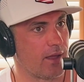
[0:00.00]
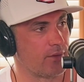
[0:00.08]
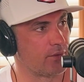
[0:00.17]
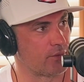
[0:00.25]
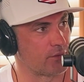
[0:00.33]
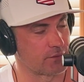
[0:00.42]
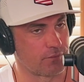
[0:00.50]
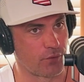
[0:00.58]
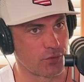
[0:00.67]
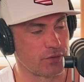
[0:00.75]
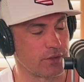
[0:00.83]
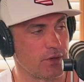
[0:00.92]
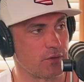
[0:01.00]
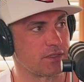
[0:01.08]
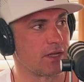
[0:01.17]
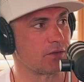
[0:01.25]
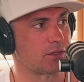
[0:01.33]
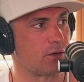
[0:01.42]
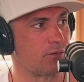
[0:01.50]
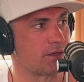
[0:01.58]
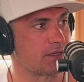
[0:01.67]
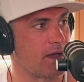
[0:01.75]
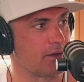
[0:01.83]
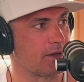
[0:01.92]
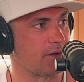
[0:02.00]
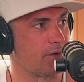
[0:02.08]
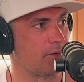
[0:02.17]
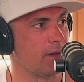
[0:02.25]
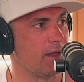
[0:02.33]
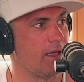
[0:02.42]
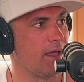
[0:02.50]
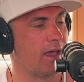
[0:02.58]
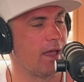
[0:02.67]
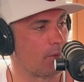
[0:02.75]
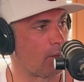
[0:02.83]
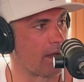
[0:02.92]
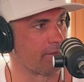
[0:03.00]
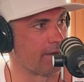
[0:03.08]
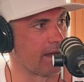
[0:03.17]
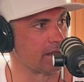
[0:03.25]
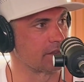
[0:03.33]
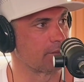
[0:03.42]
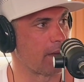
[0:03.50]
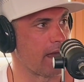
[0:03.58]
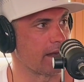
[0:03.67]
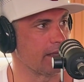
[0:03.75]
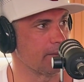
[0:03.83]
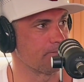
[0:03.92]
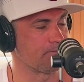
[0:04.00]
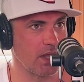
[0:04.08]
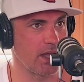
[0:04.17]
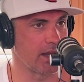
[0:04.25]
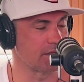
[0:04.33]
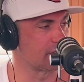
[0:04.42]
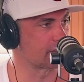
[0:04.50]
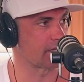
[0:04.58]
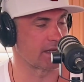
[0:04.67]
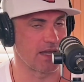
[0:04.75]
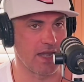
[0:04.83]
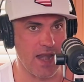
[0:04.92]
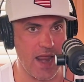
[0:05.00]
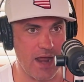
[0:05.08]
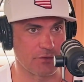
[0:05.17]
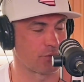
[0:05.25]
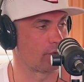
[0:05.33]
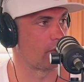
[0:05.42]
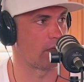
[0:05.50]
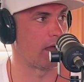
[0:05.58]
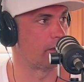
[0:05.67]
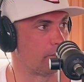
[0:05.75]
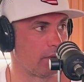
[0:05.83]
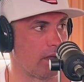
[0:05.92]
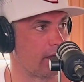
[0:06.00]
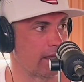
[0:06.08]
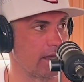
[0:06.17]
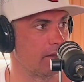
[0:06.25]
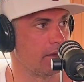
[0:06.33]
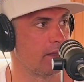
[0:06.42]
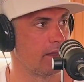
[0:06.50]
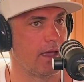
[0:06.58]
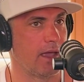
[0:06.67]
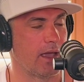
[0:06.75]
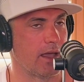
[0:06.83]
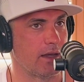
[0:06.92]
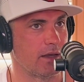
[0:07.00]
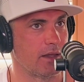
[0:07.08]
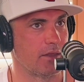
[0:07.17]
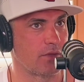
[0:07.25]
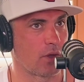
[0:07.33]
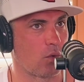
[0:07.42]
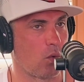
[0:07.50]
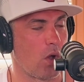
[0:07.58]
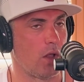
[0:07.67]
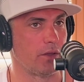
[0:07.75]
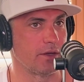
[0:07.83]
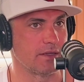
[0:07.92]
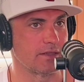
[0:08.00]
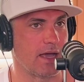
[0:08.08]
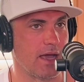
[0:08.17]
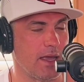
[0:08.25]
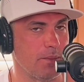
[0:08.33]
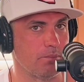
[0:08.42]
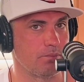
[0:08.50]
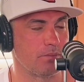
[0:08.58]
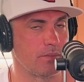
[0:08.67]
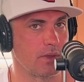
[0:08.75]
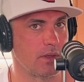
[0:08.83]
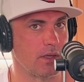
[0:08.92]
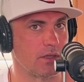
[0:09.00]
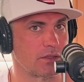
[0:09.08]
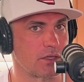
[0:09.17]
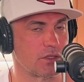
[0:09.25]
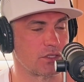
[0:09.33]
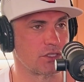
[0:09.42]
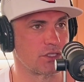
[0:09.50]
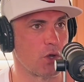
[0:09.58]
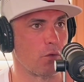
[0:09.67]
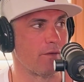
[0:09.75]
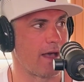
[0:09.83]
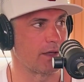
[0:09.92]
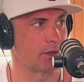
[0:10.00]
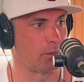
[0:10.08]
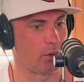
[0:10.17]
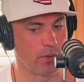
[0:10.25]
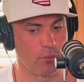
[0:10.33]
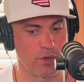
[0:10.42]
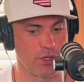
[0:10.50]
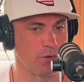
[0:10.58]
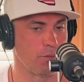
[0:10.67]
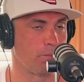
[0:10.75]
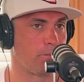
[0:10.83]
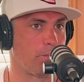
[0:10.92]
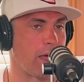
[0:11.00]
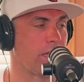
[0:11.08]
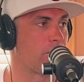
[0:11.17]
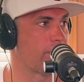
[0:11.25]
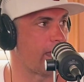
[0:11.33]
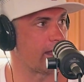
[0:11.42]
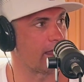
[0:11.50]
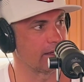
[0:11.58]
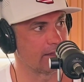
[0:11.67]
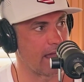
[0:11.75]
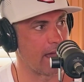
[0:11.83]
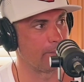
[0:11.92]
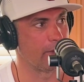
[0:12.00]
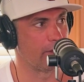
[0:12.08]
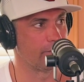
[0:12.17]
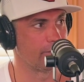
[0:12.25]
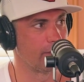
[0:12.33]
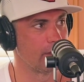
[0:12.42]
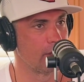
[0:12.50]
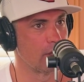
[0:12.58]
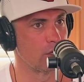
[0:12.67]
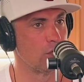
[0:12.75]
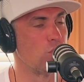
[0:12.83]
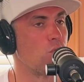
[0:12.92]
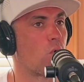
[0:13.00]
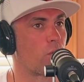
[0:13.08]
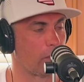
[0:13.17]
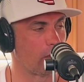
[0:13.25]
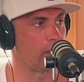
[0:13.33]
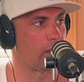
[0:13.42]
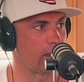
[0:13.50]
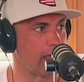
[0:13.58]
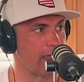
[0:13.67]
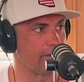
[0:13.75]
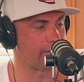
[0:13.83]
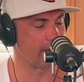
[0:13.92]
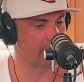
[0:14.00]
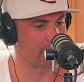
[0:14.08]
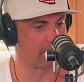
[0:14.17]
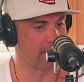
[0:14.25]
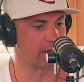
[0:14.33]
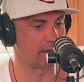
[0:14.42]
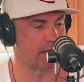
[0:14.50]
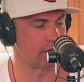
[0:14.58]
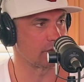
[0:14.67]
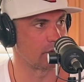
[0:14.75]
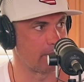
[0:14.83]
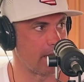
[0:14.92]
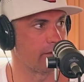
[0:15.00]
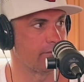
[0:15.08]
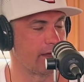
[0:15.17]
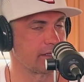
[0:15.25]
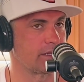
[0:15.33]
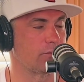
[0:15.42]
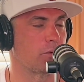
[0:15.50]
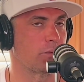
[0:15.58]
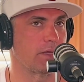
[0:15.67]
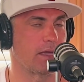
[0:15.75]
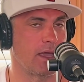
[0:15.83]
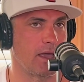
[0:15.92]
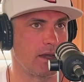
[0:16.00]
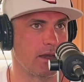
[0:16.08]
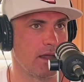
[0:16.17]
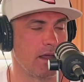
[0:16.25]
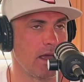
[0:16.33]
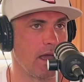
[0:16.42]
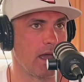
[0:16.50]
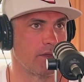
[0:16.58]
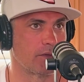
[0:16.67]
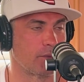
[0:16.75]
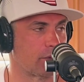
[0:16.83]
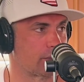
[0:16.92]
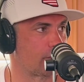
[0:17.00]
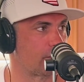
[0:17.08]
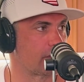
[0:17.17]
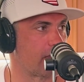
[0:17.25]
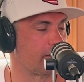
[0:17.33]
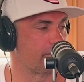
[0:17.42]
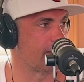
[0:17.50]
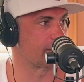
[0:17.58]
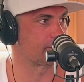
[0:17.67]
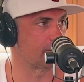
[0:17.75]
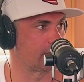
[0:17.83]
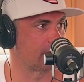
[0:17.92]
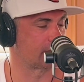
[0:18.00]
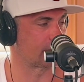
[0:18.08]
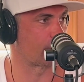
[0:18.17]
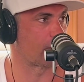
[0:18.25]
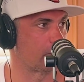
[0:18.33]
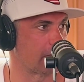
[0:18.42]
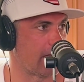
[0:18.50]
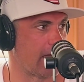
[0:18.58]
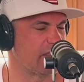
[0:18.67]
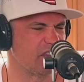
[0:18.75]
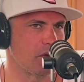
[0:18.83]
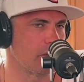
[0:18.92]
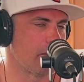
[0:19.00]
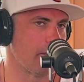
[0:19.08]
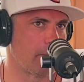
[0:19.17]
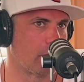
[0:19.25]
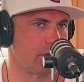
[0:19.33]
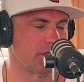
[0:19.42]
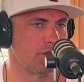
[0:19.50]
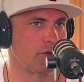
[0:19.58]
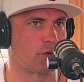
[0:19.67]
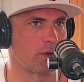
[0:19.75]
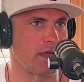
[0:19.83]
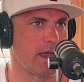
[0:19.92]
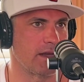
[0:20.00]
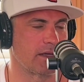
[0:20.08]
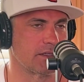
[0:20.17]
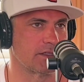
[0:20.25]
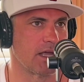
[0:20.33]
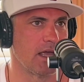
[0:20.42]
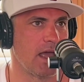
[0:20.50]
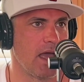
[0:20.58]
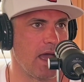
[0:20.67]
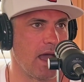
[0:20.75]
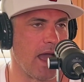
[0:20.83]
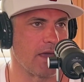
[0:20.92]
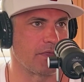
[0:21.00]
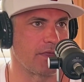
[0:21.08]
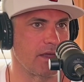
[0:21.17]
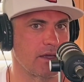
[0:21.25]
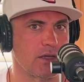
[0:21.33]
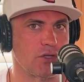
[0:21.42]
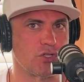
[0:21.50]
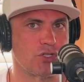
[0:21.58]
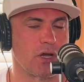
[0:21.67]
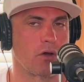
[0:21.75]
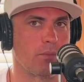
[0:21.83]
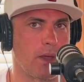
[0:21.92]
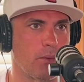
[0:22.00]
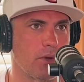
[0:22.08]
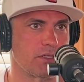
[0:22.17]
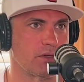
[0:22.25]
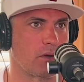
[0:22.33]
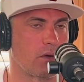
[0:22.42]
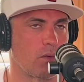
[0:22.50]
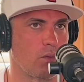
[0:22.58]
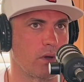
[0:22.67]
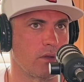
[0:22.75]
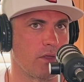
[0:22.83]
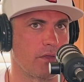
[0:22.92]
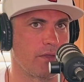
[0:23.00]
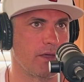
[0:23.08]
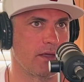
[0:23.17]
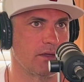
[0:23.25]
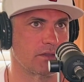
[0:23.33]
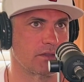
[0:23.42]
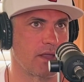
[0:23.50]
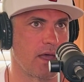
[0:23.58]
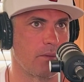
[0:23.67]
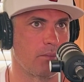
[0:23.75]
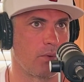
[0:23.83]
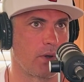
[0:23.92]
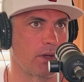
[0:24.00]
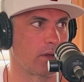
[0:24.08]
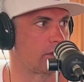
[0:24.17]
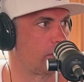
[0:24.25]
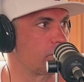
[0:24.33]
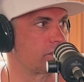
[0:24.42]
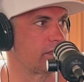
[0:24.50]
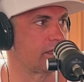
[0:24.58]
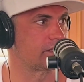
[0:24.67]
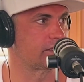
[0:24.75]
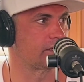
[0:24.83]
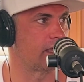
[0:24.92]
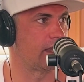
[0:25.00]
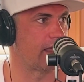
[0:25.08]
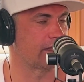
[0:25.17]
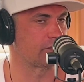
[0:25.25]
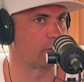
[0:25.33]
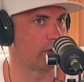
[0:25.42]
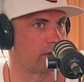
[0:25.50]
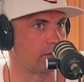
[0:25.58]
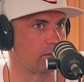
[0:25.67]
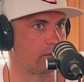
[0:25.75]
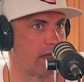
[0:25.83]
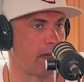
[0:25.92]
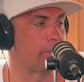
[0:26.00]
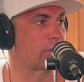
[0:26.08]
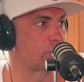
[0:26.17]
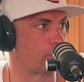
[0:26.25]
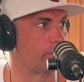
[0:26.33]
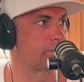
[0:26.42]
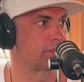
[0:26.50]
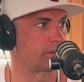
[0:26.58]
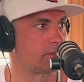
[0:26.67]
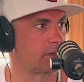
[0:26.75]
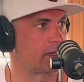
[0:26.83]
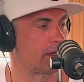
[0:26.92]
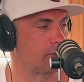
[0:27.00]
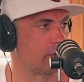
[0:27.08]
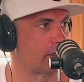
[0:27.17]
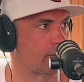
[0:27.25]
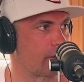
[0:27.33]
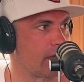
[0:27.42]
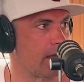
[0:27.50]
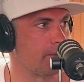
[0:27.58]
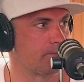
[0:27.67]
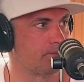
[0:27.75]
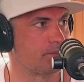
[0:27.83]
There's virtual no cell service out here. The Wi-Fi is spotty, and it's just a natural unplug. And the quality time is so valuable that when you pile that on top of normal life and being intentional about investing when we can, that the return on investment is incredibly high. The memories you create, because I think shared memories are one of the things that bring closeness, and that's what epic trips can really create.